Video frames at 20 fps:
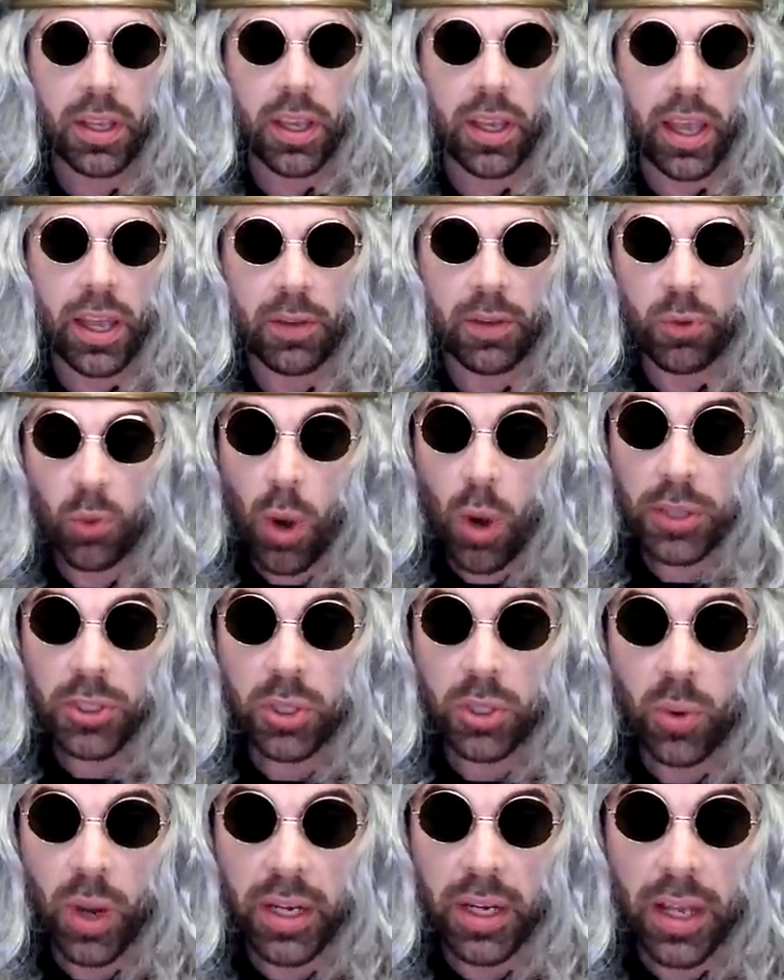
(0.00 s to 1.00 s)
And if you're
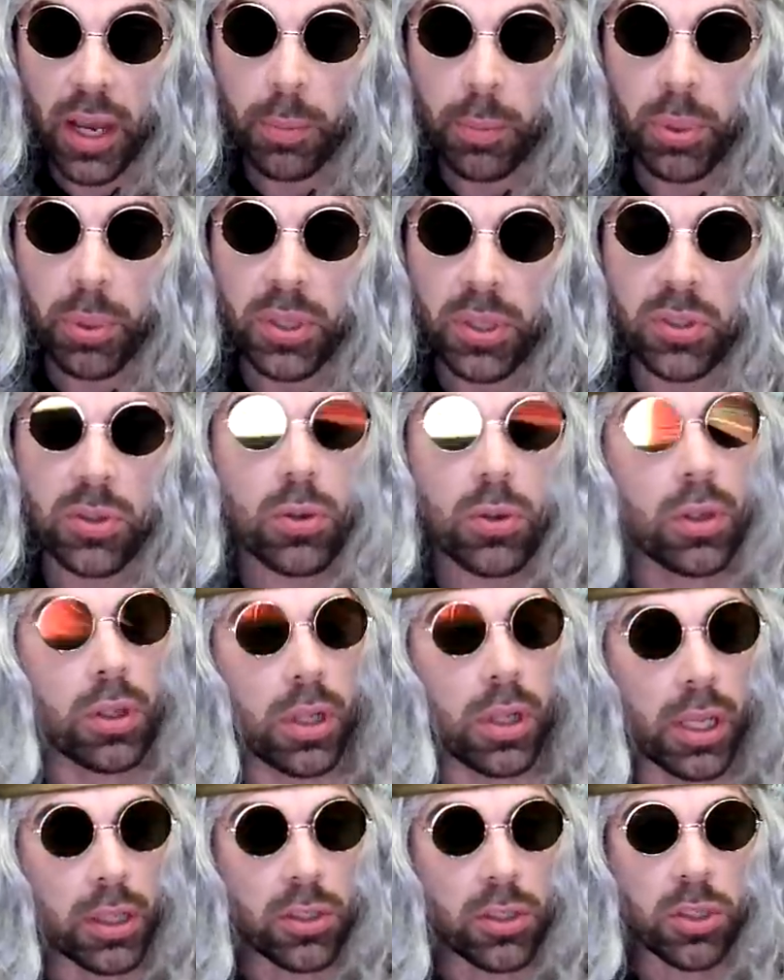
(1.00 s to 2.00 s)
watching right now, please do
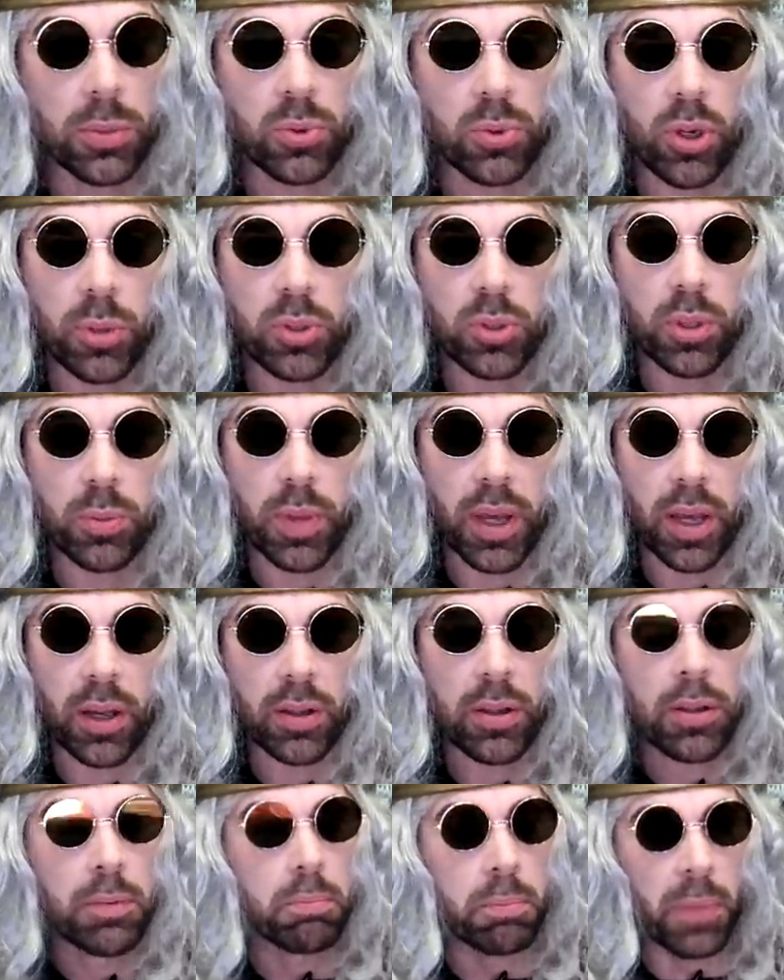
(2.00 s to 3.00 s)
click the subscription bell.